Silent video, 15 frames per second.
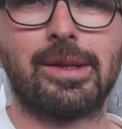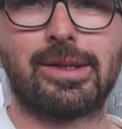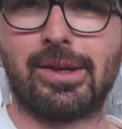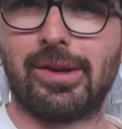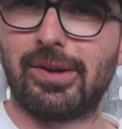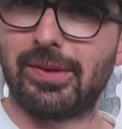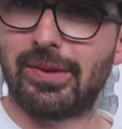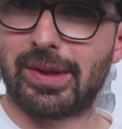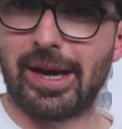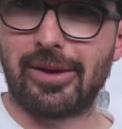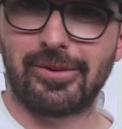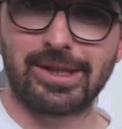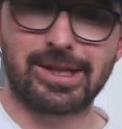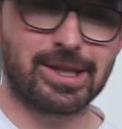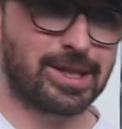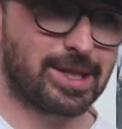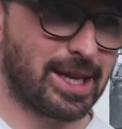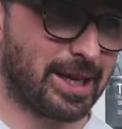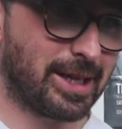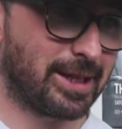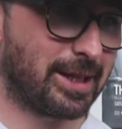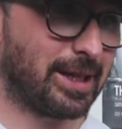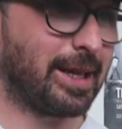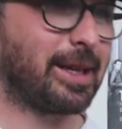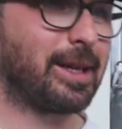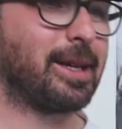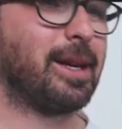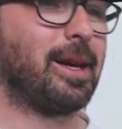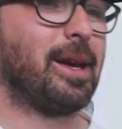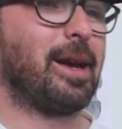So that was the 2nd lick.
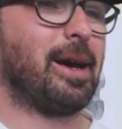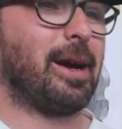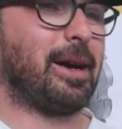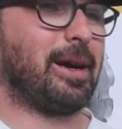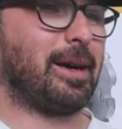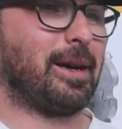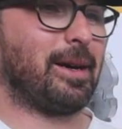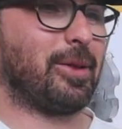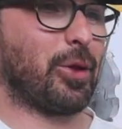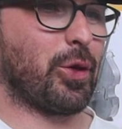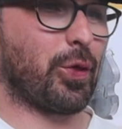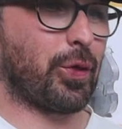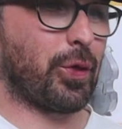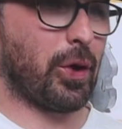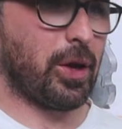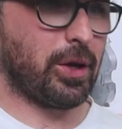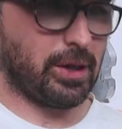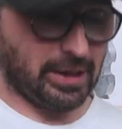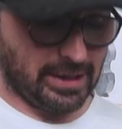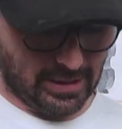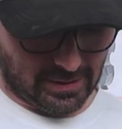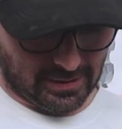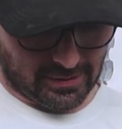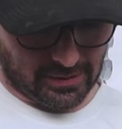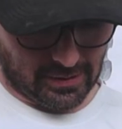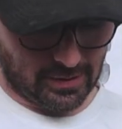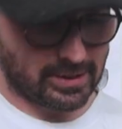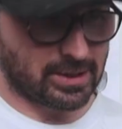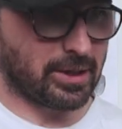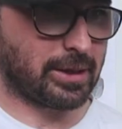The 3rd lick
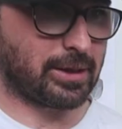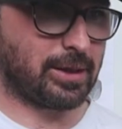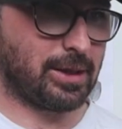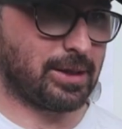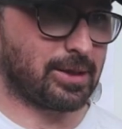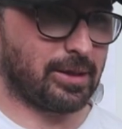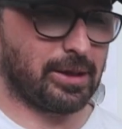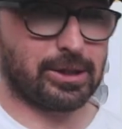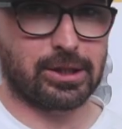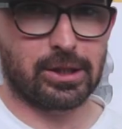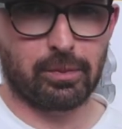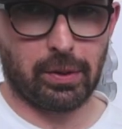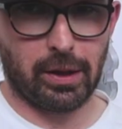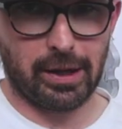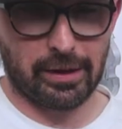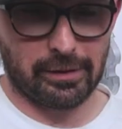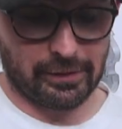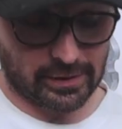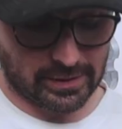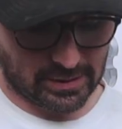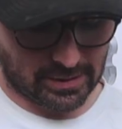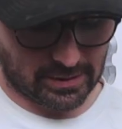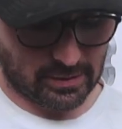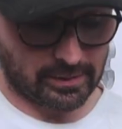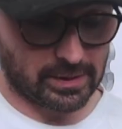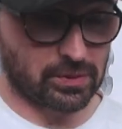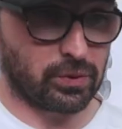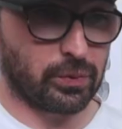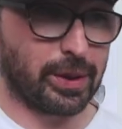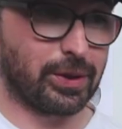goes like this. I'll actually play it first this time.
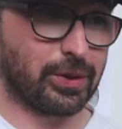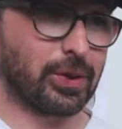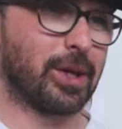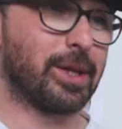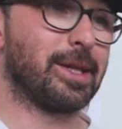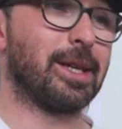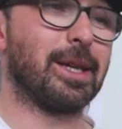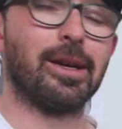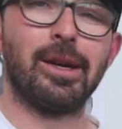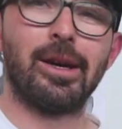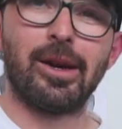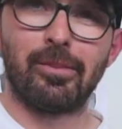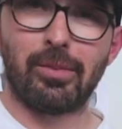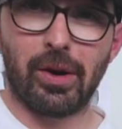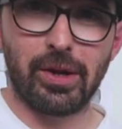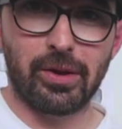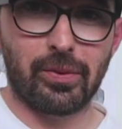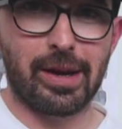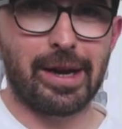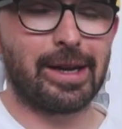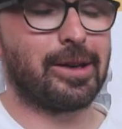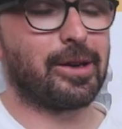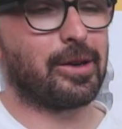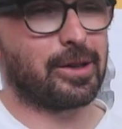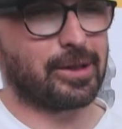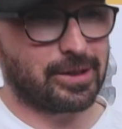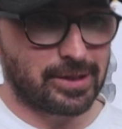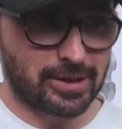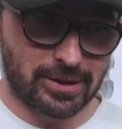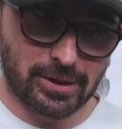This would have been a good idea. By the way,
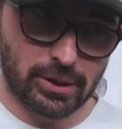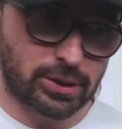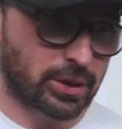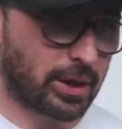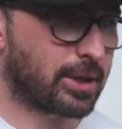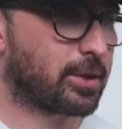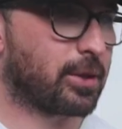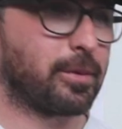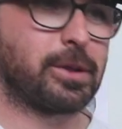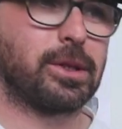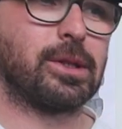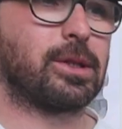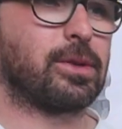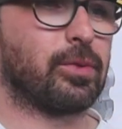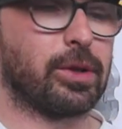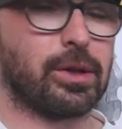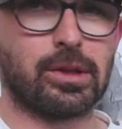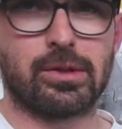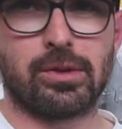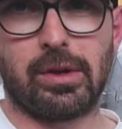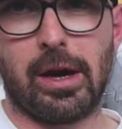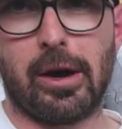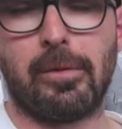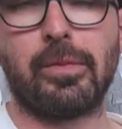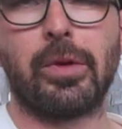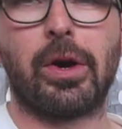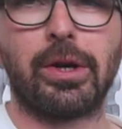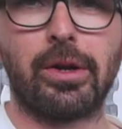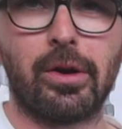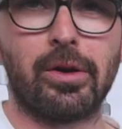the transcriptions really do help.
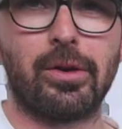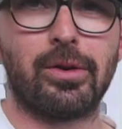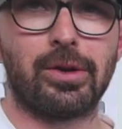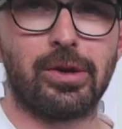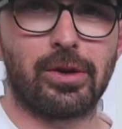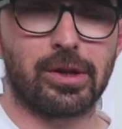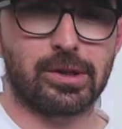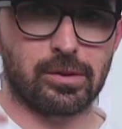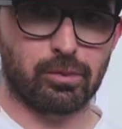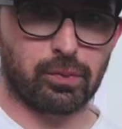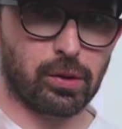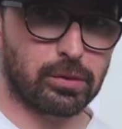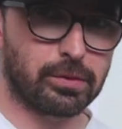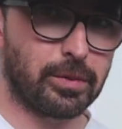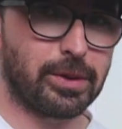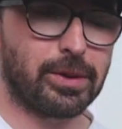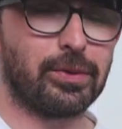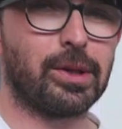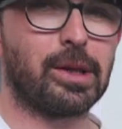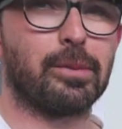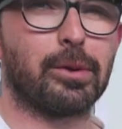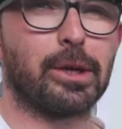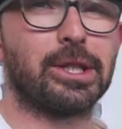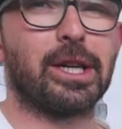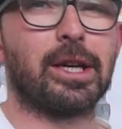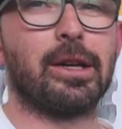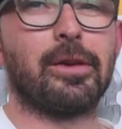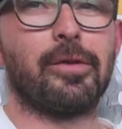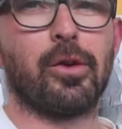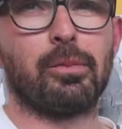I know you guys would probably really
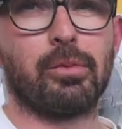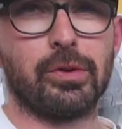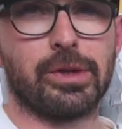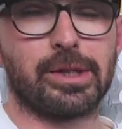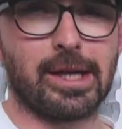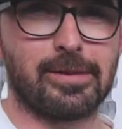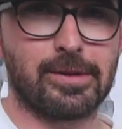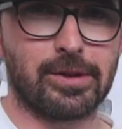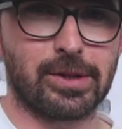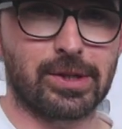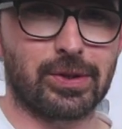appreciate it if I put the tabs on the